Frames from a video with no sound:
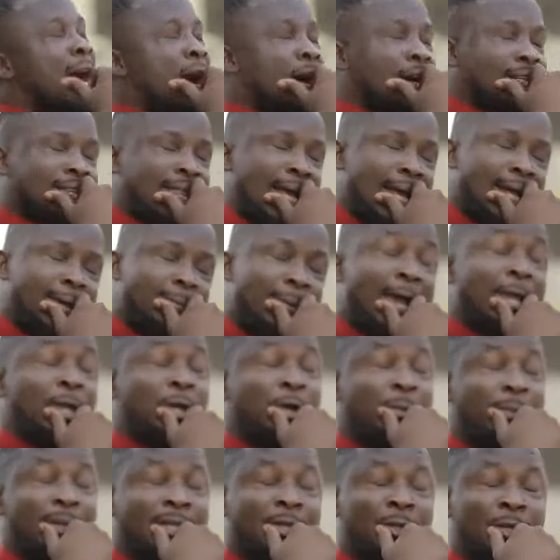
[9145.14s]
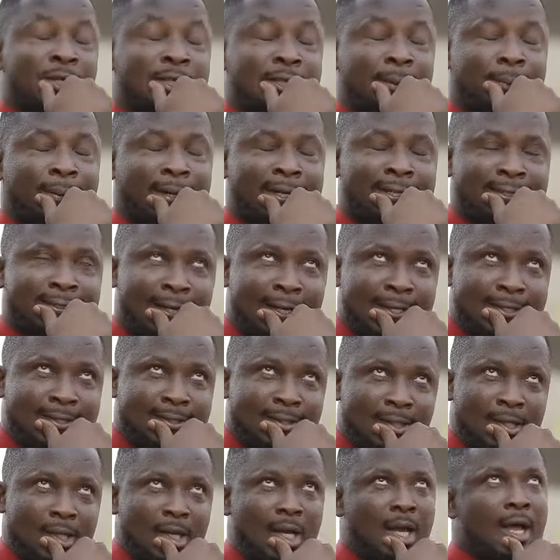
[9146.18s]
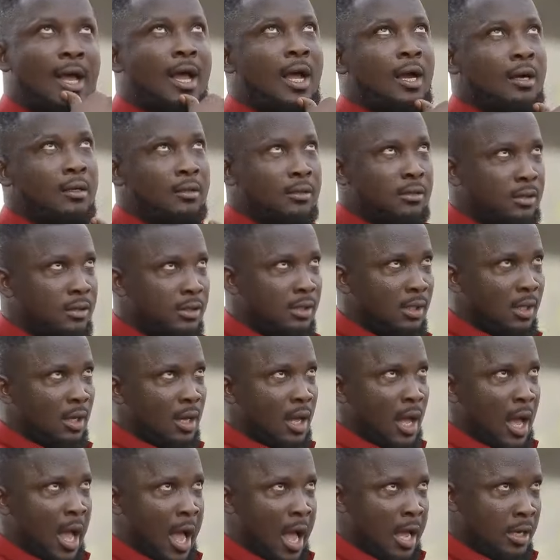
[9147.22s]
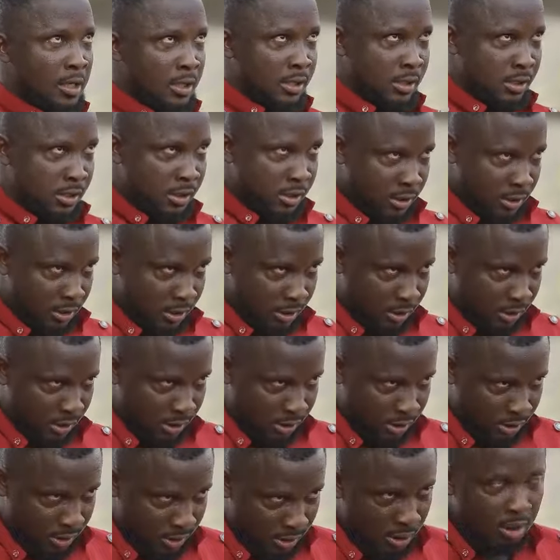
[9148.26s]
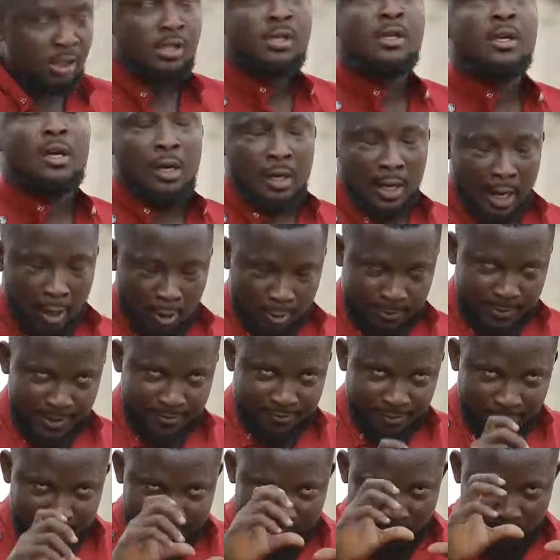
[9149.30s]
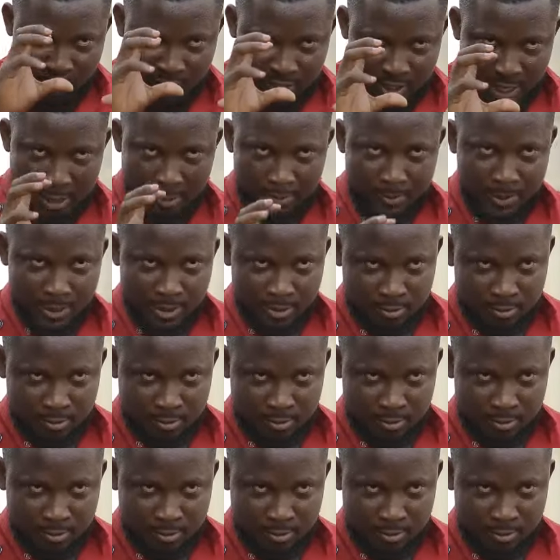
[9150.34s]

in that hotel where you will be doing the princess. Oh, I will be from the window. I will